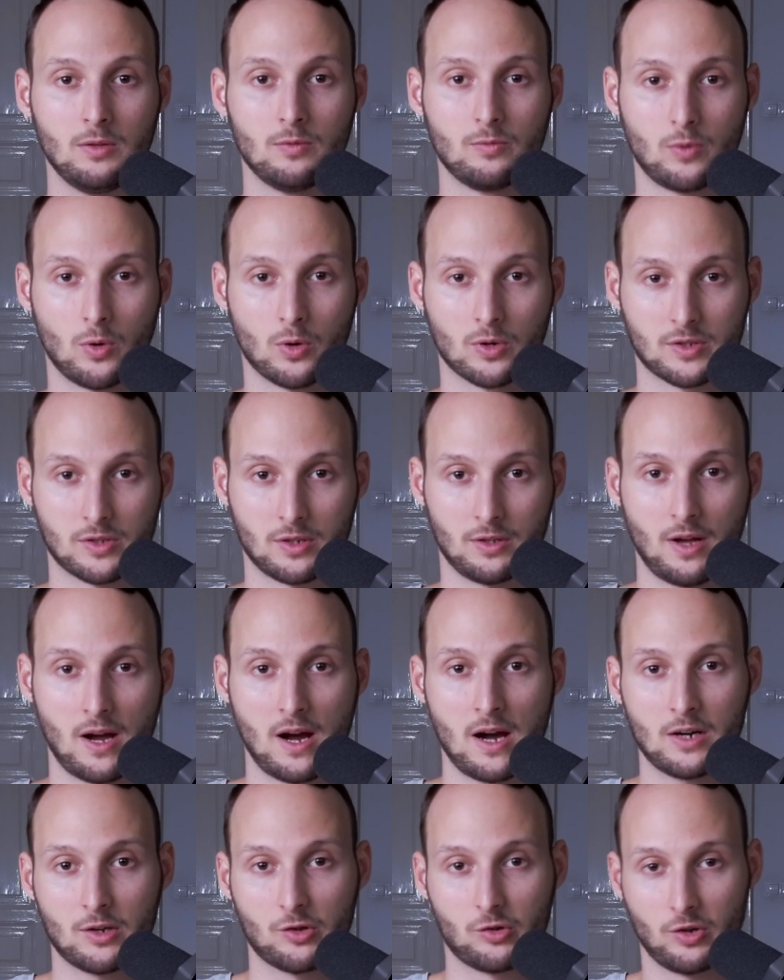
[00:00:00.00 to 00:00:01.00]
invokes an
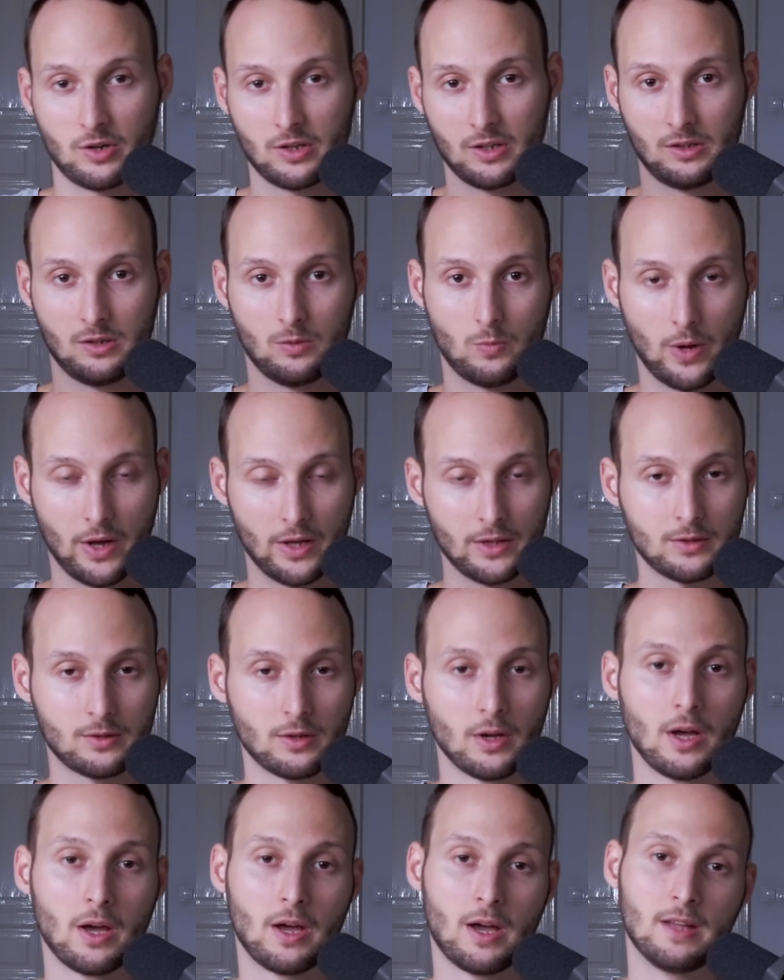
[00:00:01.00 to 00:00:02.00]
archer hit event
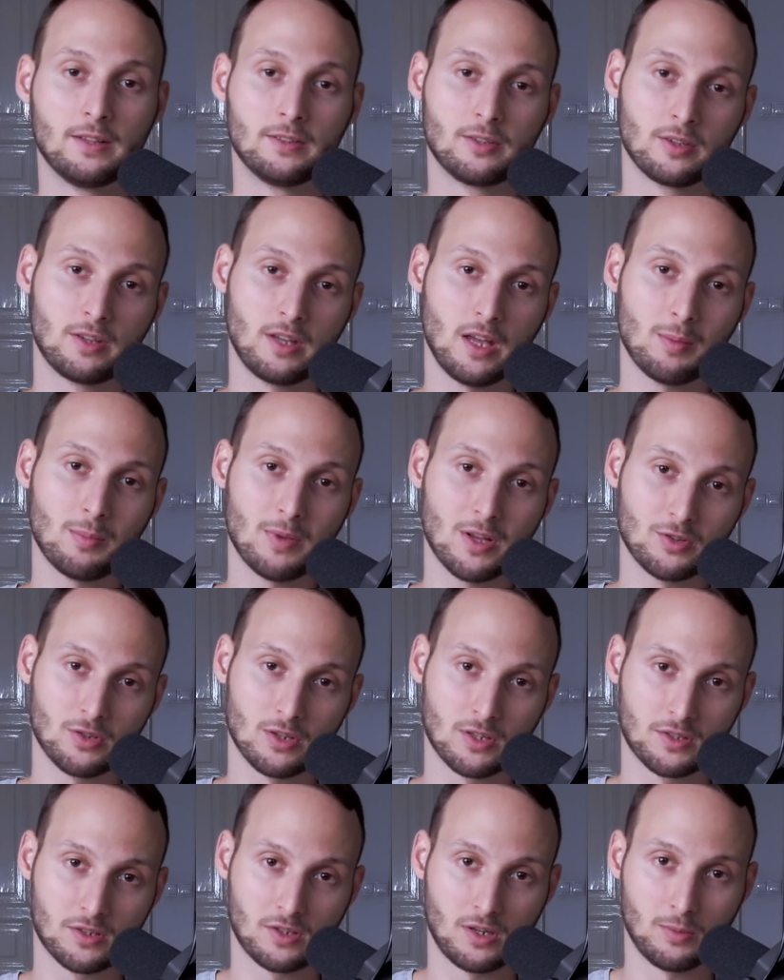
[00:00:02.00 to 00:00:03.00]
and the
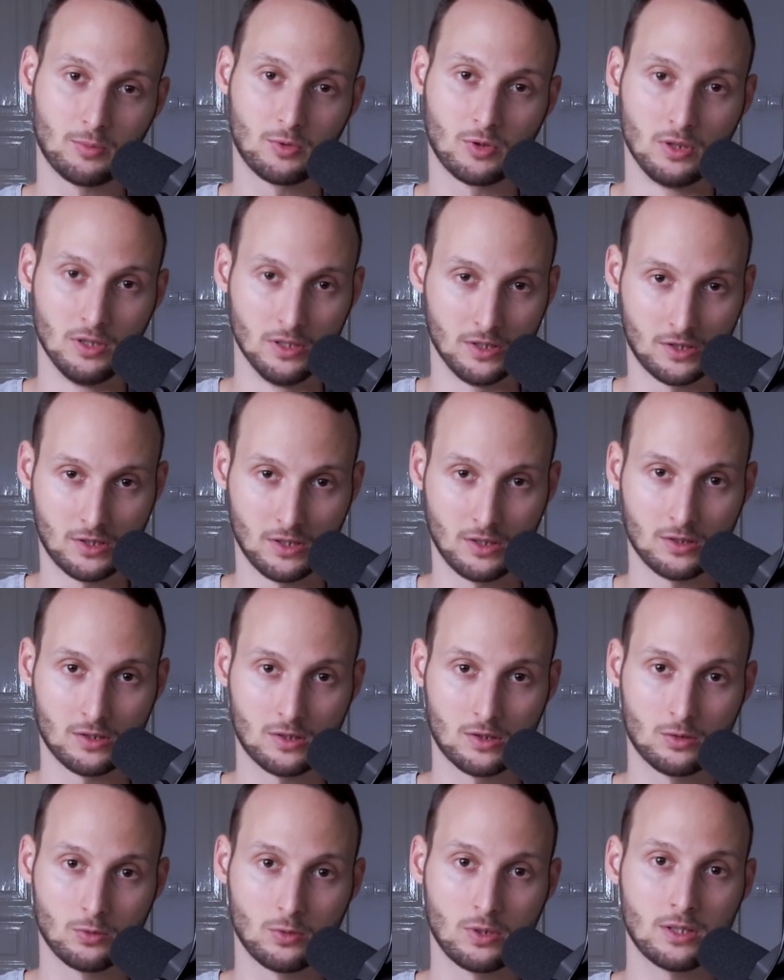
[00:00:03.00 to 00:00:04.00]
GameLogic script
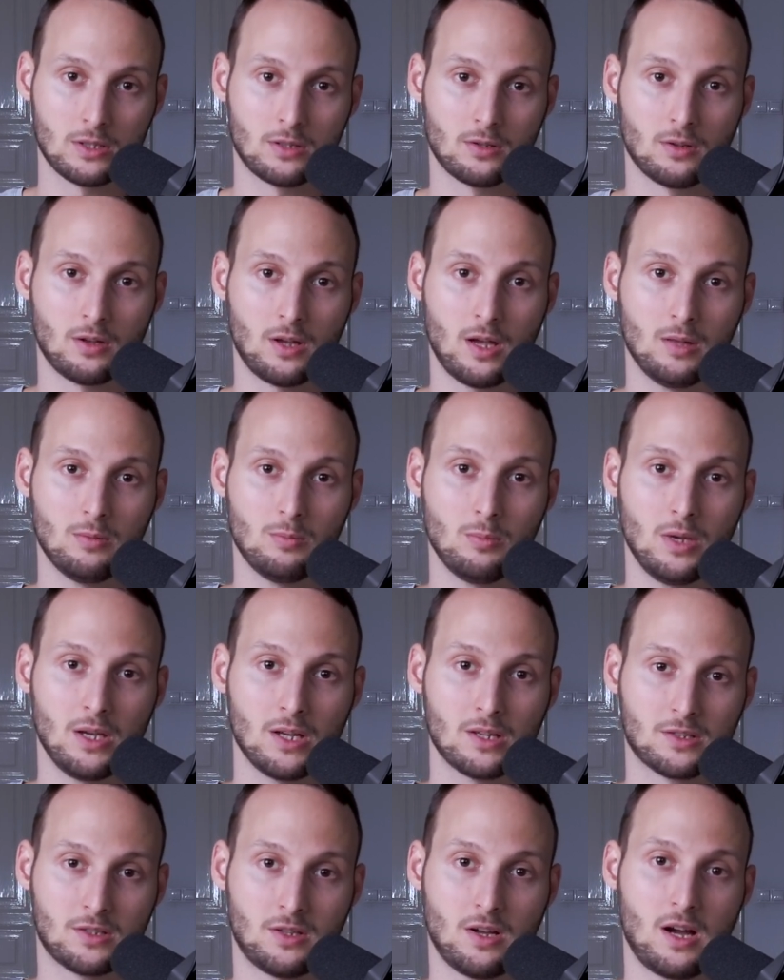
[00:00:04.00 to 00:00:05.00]
listens to it and
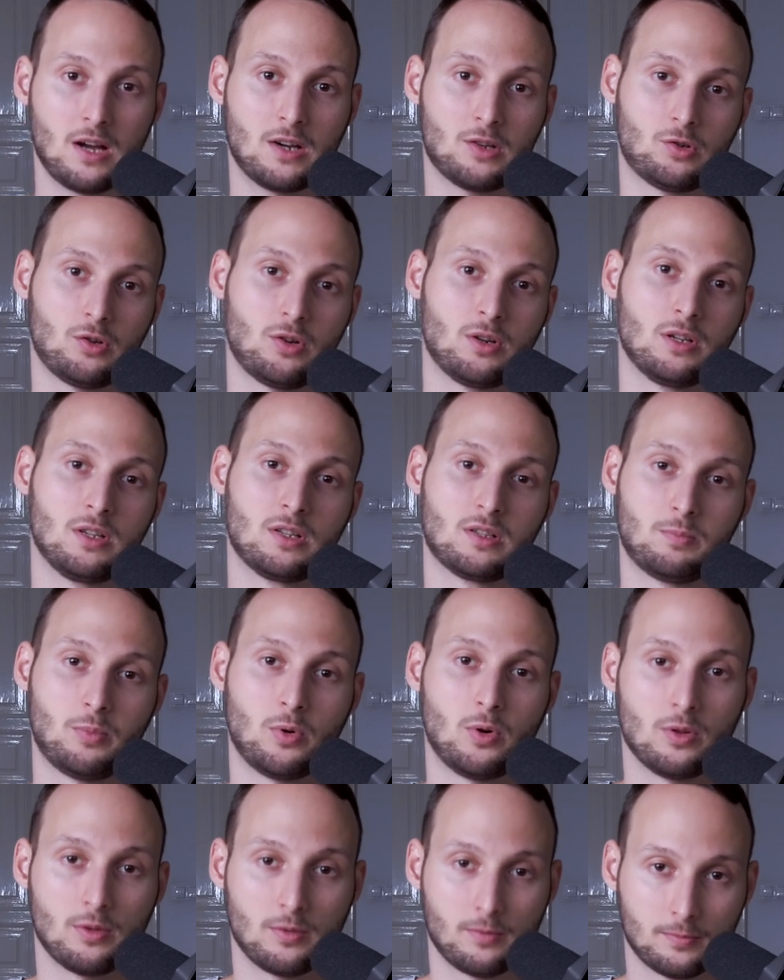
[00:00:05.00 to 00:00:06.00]
makes the archer
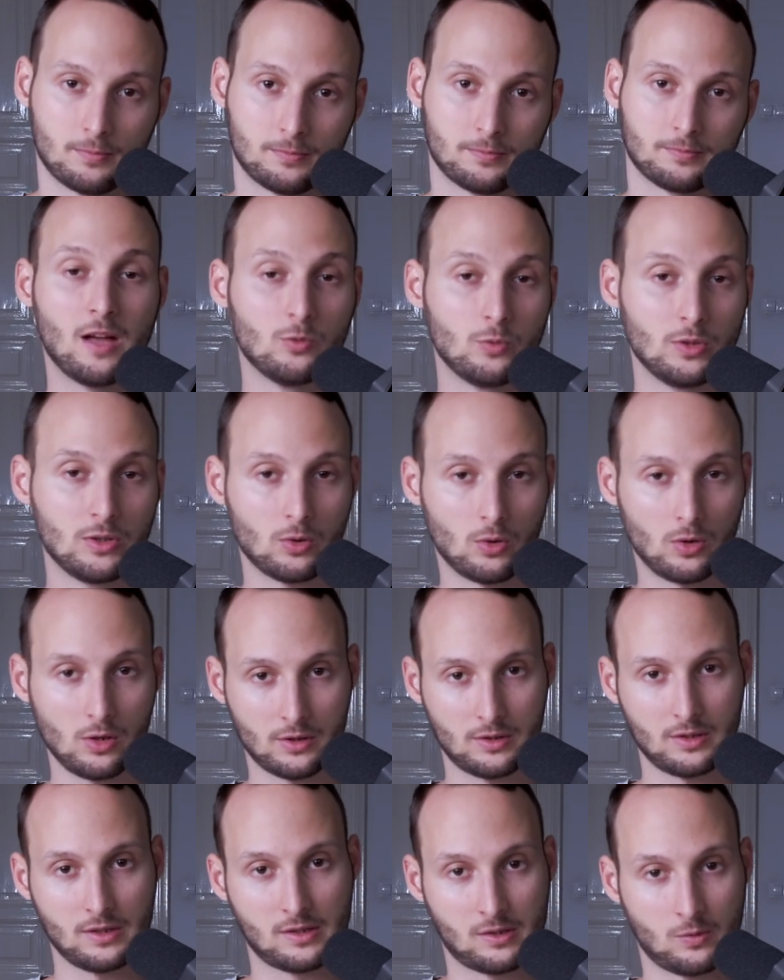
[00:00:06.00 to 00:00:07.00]
respawn. And with all
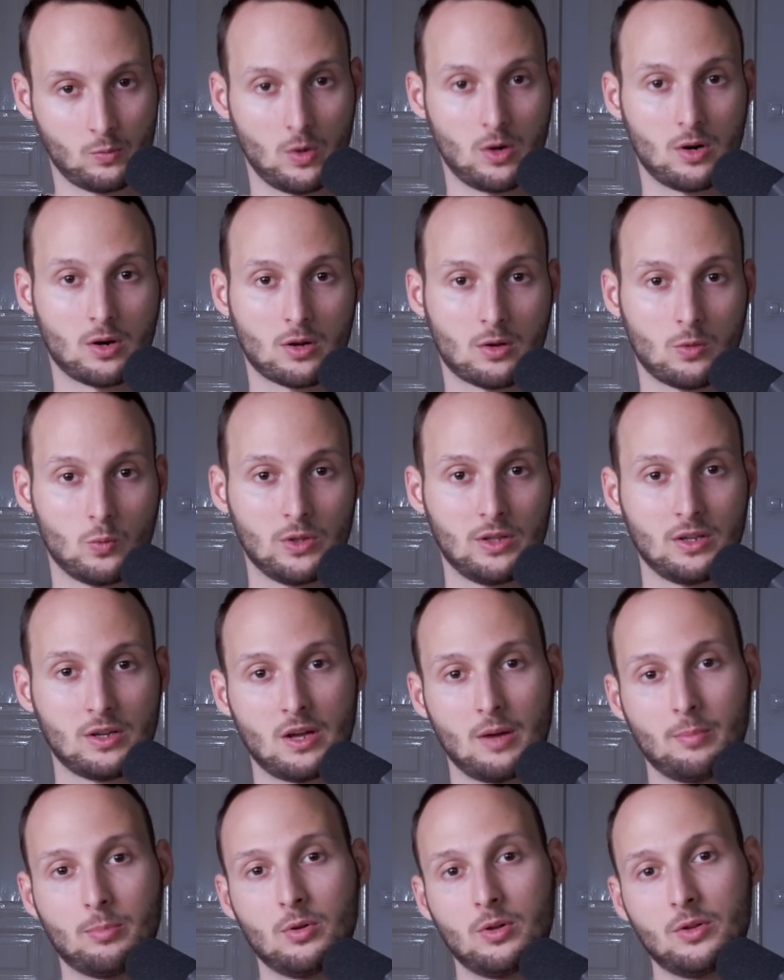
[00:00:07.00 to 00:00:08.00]
this work, we
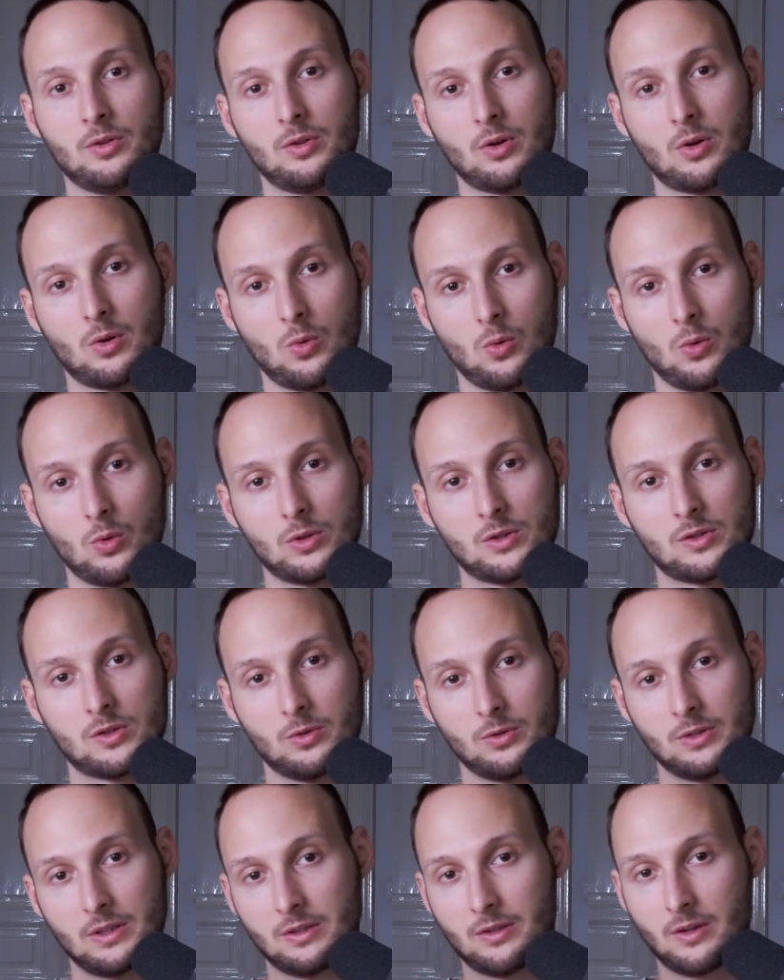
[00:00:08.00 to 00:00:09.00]
decoupled the code
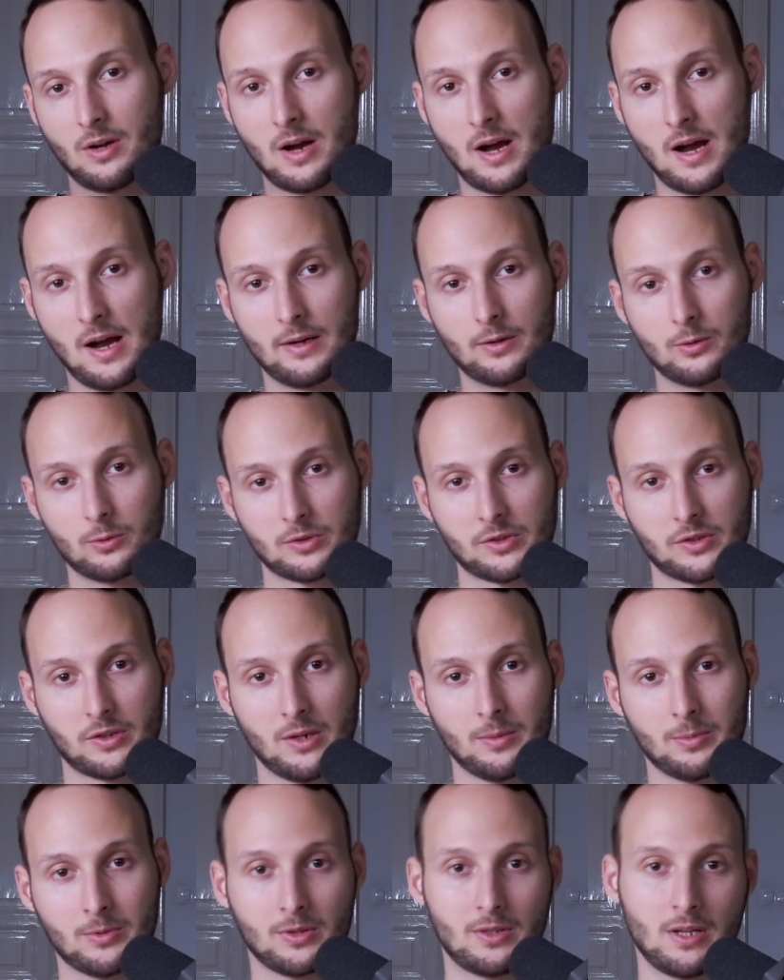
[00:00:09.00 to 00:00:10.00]
so that the arrow
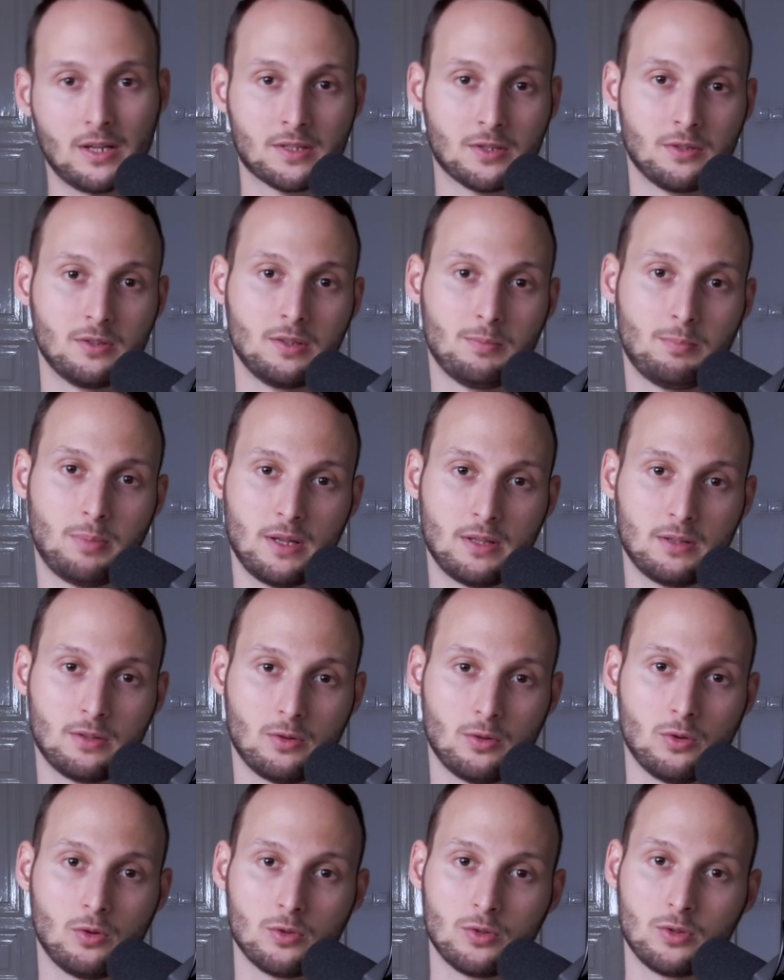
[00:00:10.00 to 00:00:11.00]
script doesn't depend
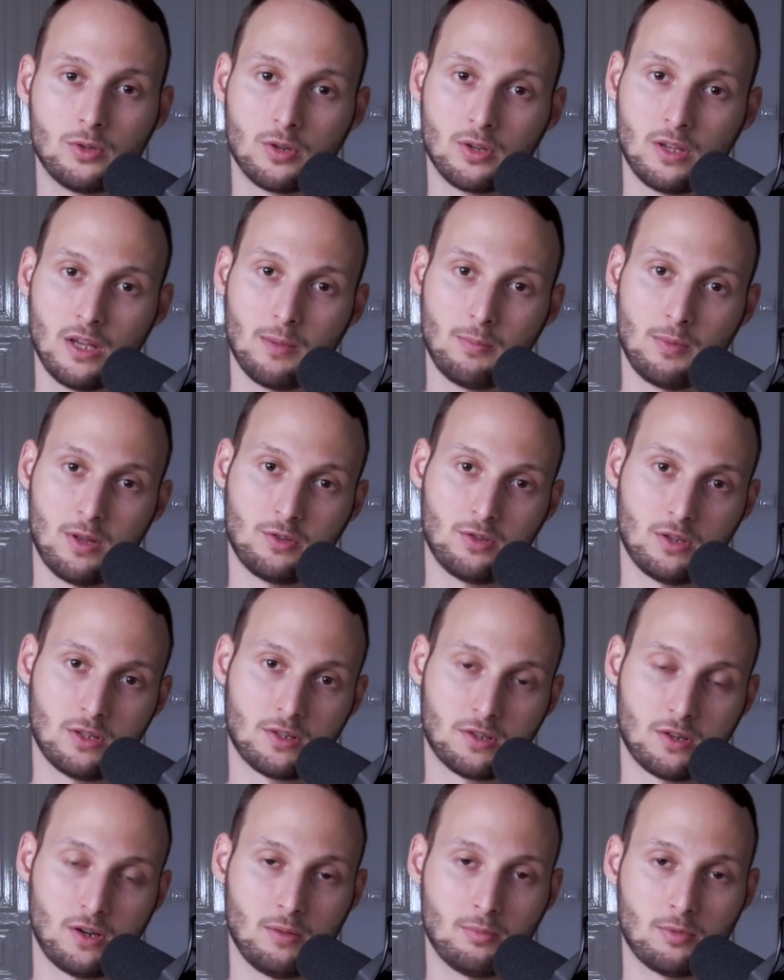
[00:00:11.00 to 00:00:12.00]
on the GameLogic
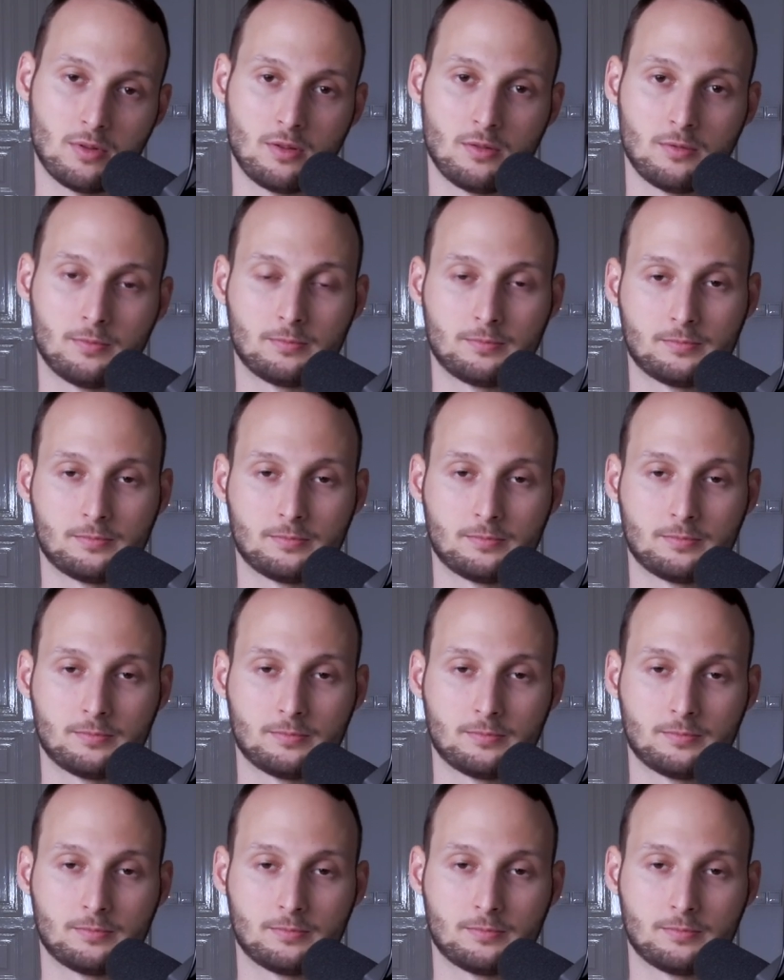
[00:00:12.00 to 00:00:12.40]
script.